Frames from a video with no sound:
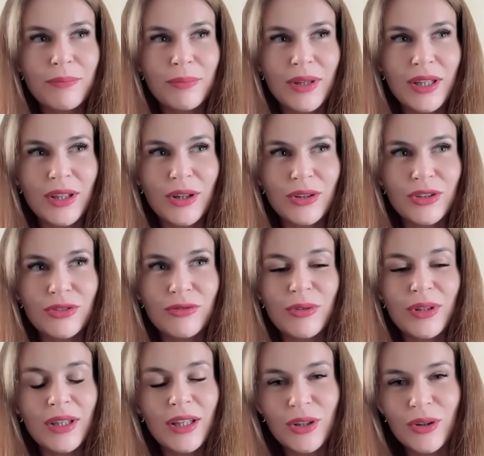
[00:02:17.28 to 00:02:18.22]
because
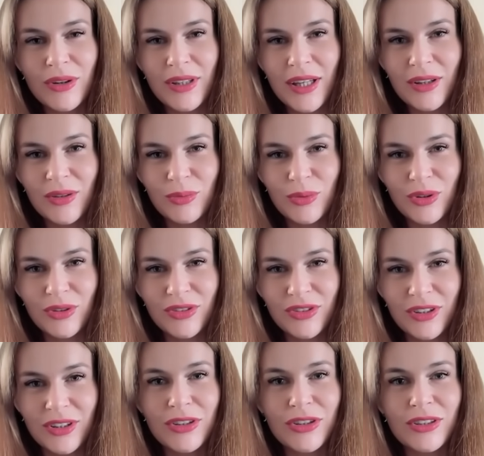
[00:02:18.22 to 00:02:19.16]
video
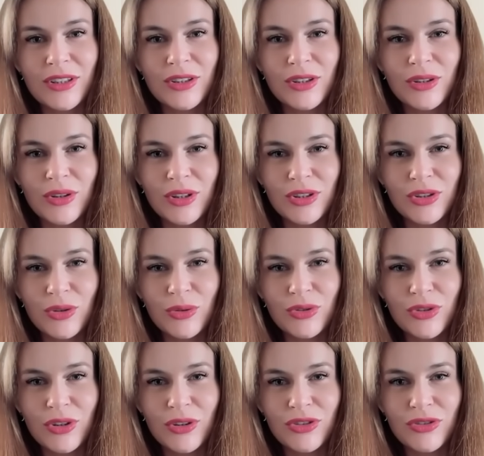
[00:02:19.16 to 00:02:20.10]
networks consider a
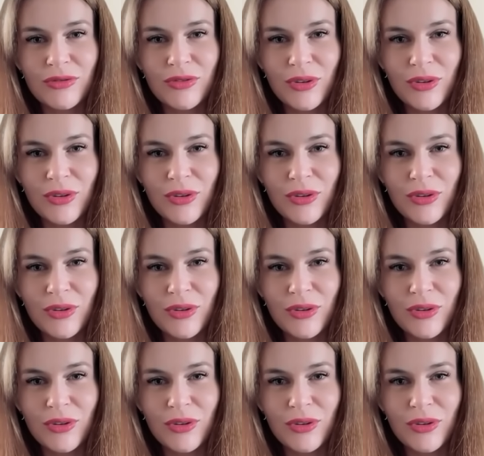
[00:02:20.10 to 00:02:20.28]
user's